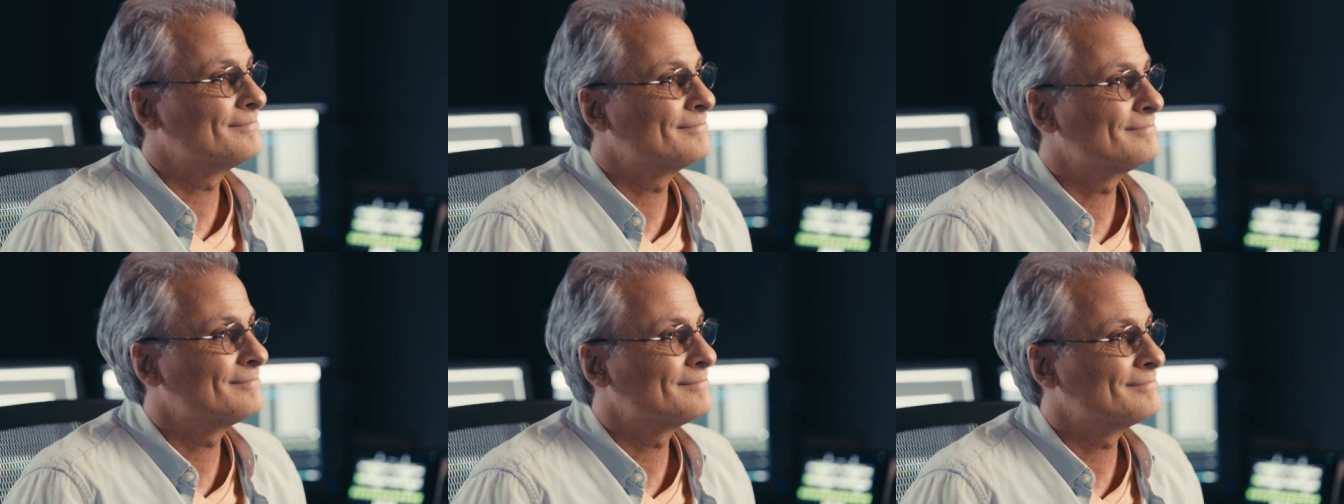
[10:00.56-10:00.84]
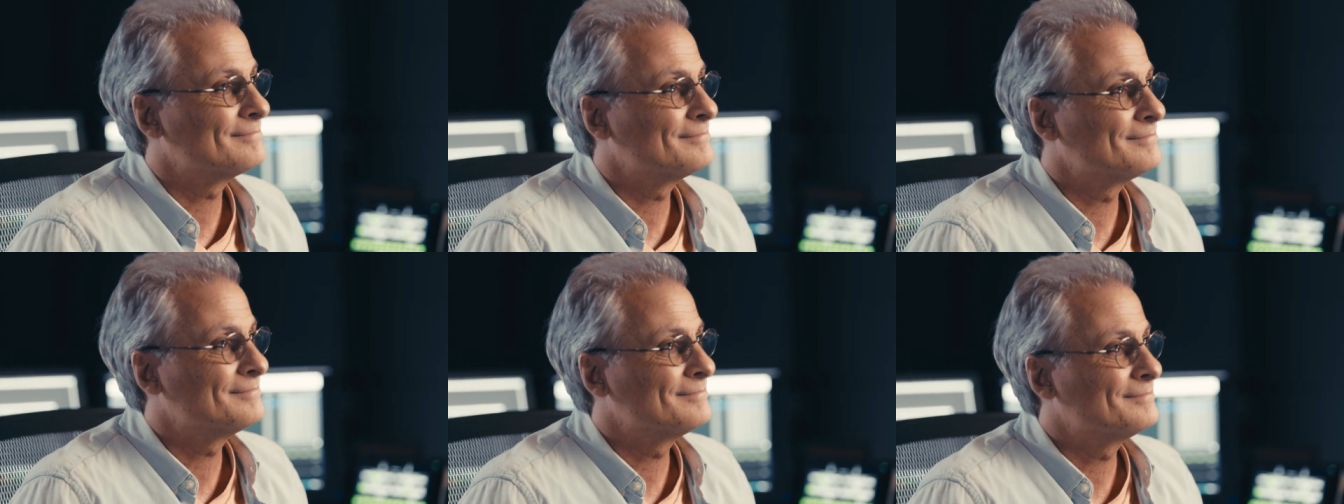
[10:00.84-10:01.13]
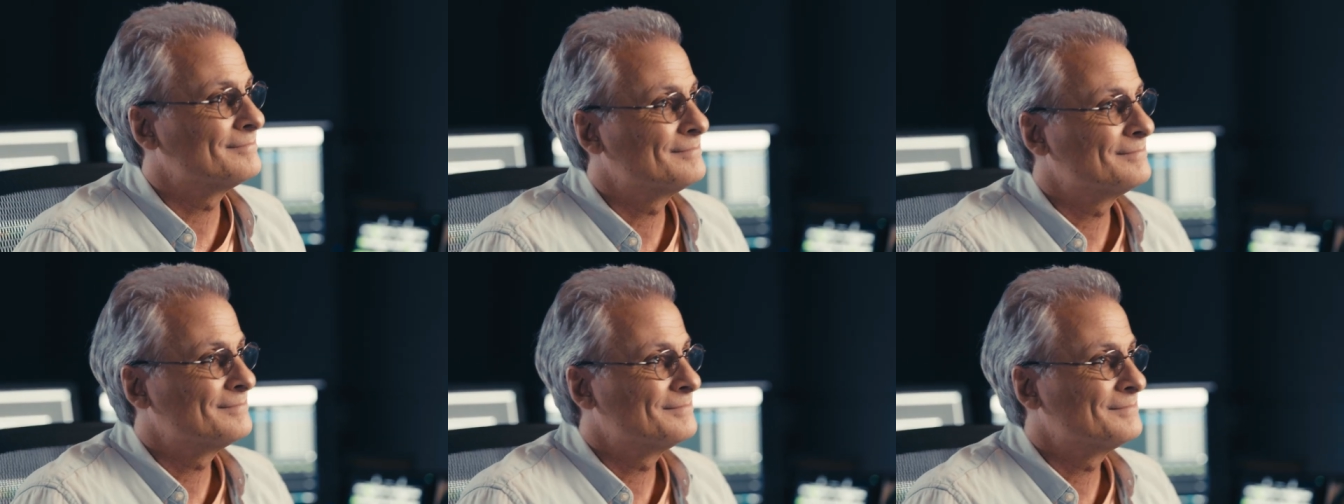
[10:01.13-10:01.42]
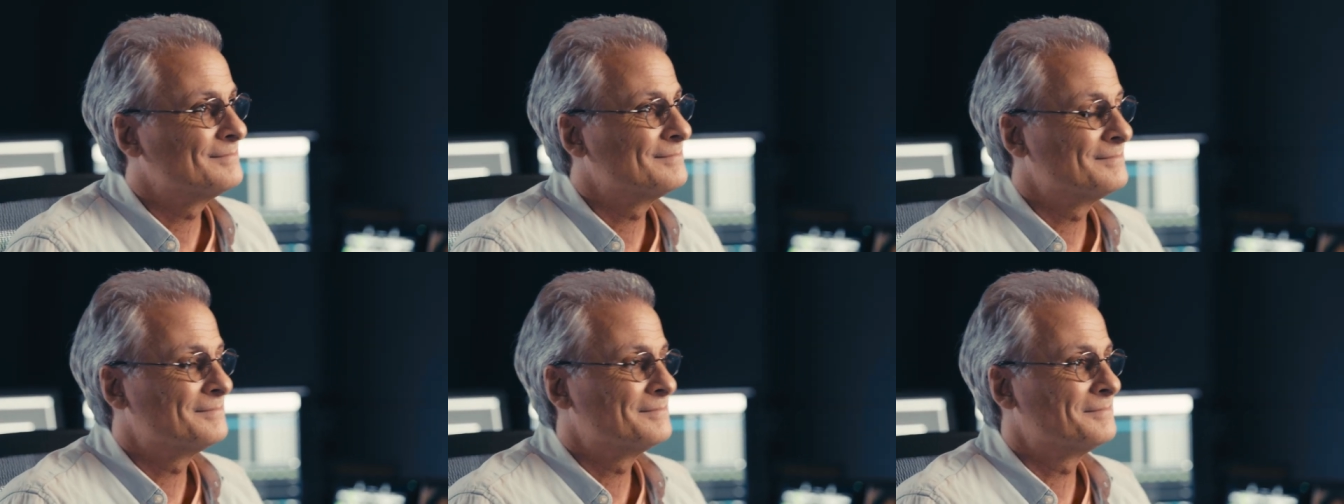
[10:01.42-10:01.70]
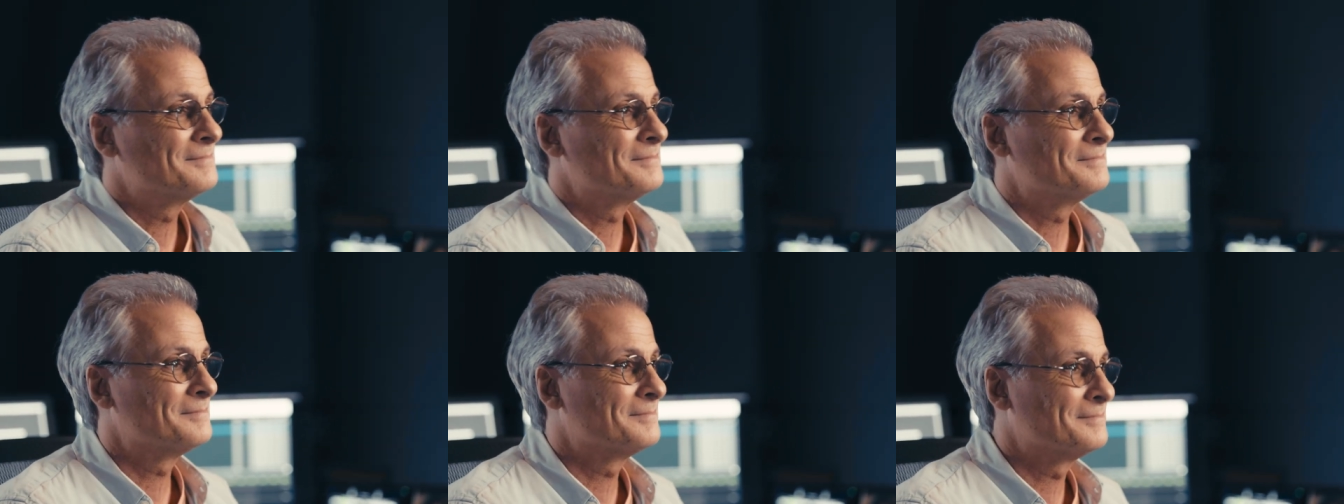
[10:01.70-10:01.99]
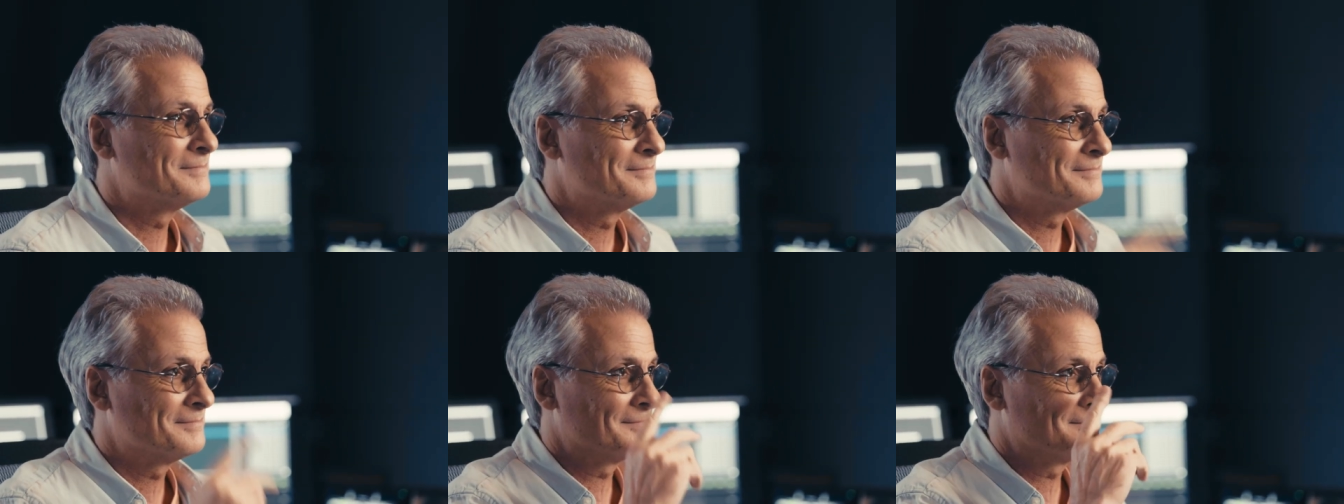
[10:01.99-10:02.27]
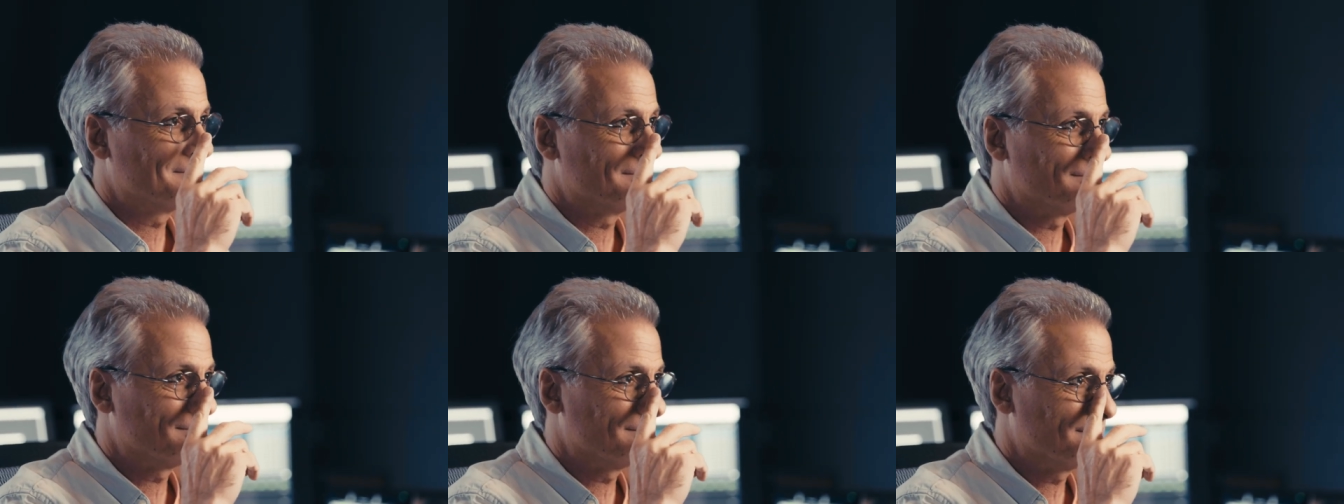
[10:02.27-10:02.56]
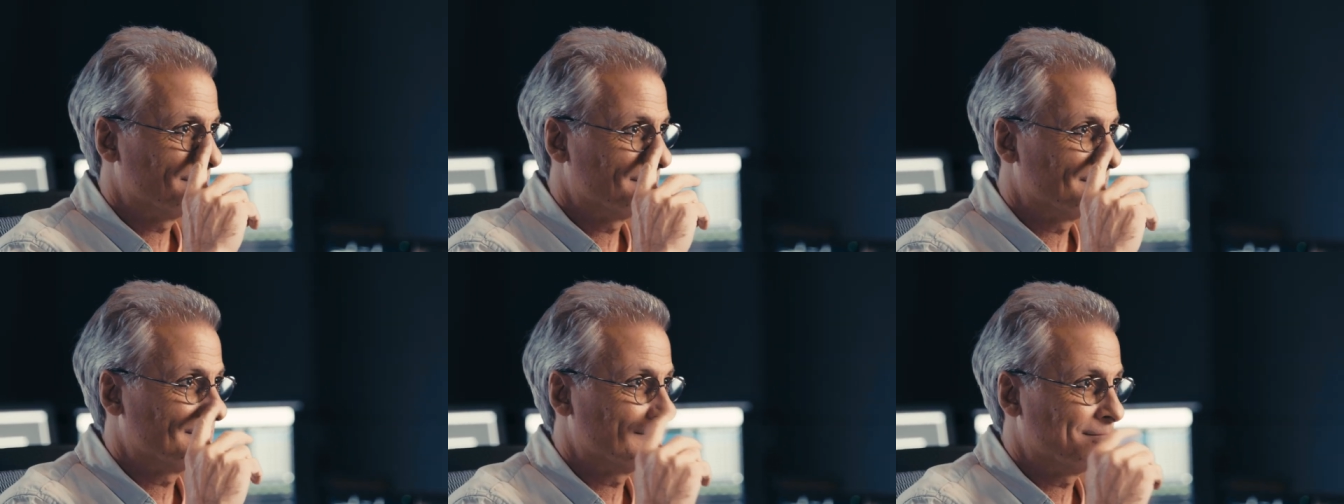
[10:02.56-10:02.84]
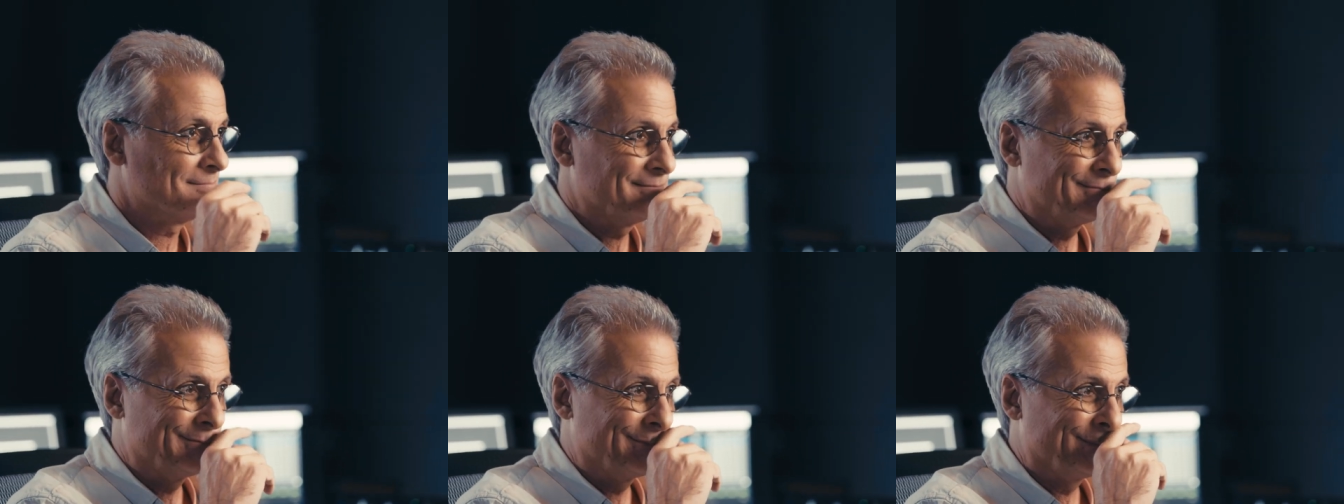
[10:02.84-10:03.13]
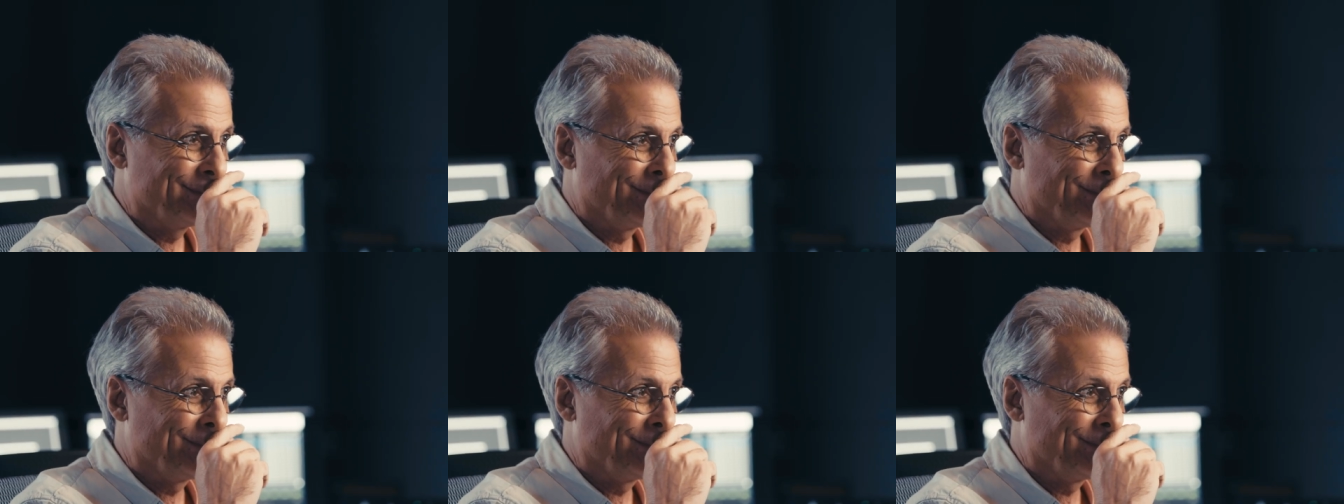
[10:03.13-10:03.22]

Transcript: So it's the it's indoor car.